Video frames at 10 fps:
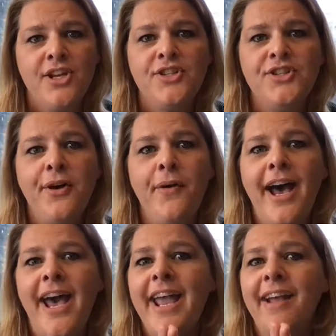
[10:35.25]
So
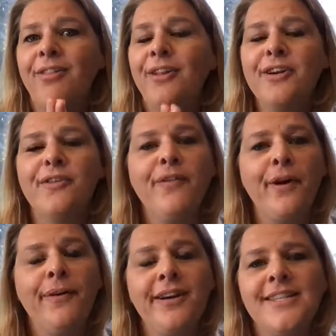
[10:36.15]
I look
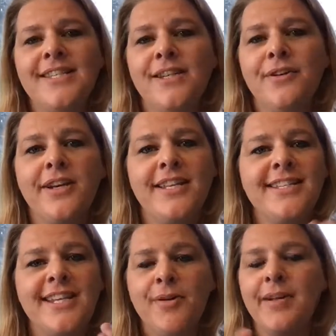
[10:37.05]
forward to
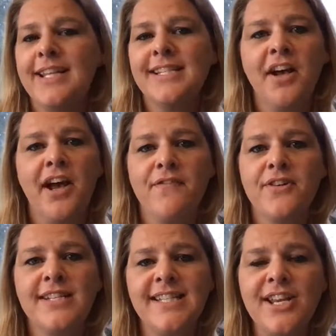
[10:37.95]
continuing this
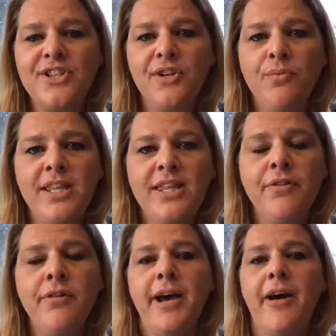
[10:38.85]
conversation with
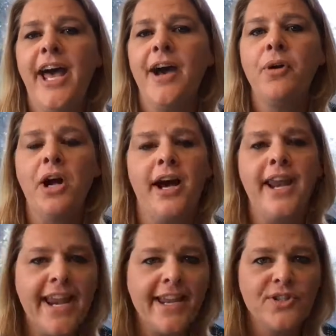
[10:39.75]
you about how God
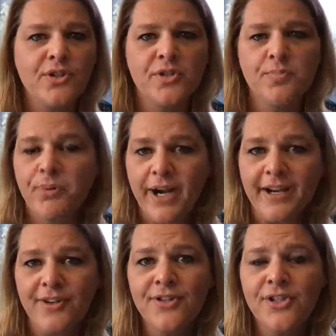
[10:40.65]
answers
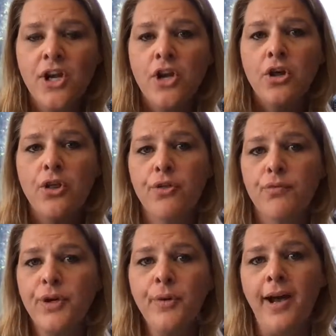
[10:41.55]
prayers
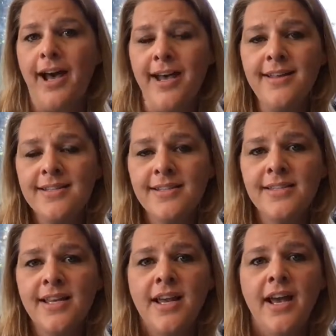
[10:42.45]
through
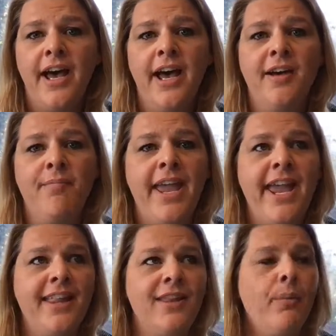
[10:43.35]
us.
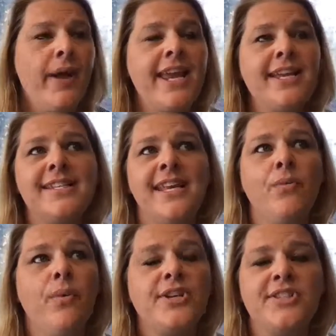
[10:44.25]
And the ways
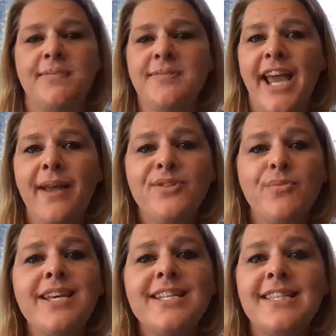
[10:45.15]
in which sometimes
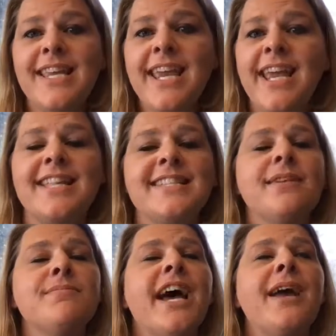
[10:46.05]
we see and
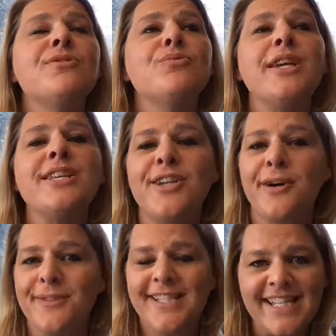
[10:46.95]
sometimes we
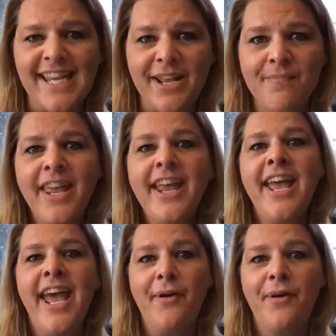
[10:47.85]
don't see
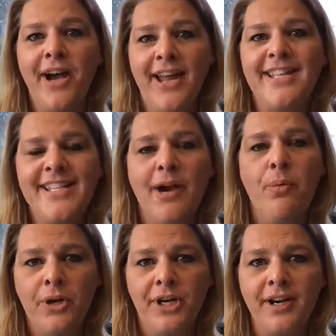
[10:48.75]
how God is at
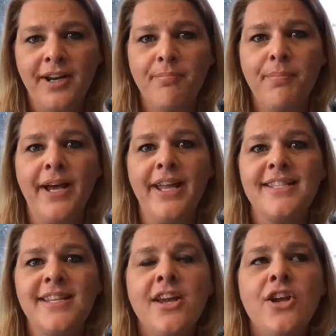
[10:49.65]
work.
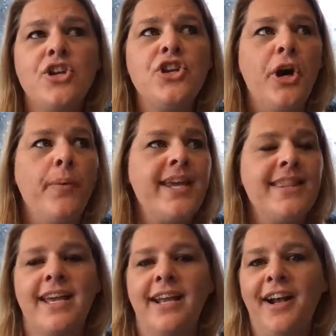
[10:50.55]
But knowing
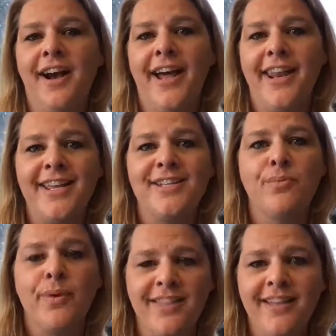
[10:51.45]
that God is
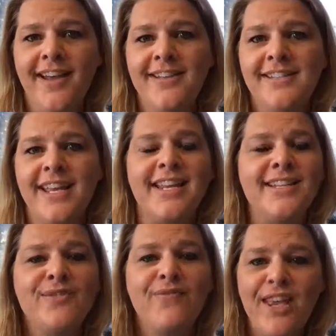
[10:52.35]
with us and
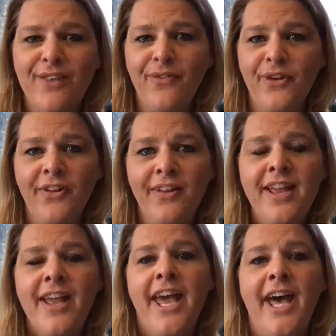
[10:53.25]
is faithful
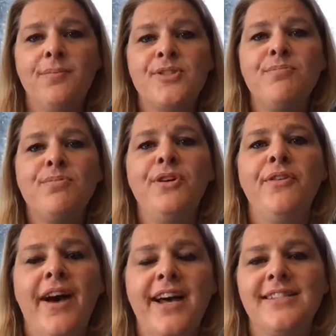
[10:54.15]
helps
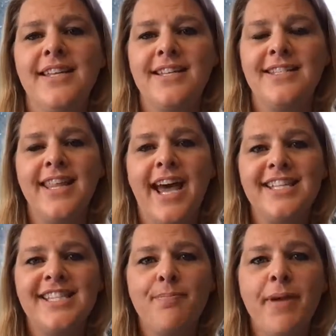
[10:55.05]
move us into
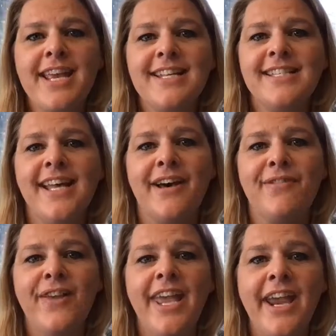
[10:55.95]
that space
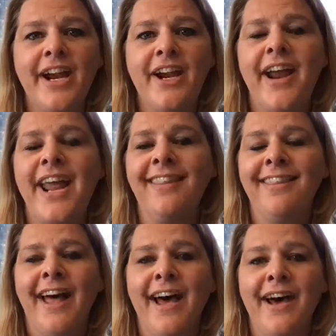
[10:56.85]
of care
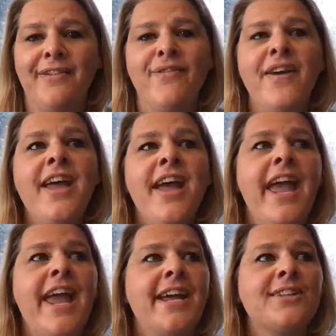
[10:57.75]
and love
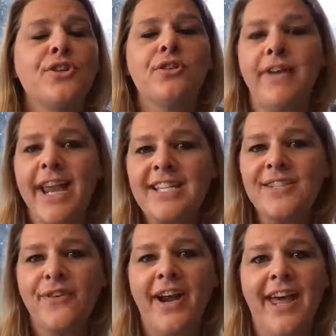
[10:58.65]
and
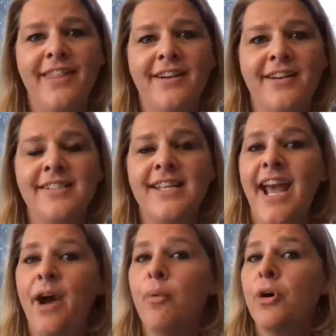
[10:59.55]
grace for others, and
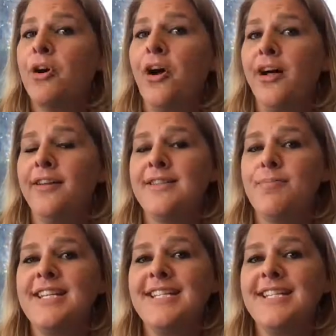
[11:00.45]
how we're called to be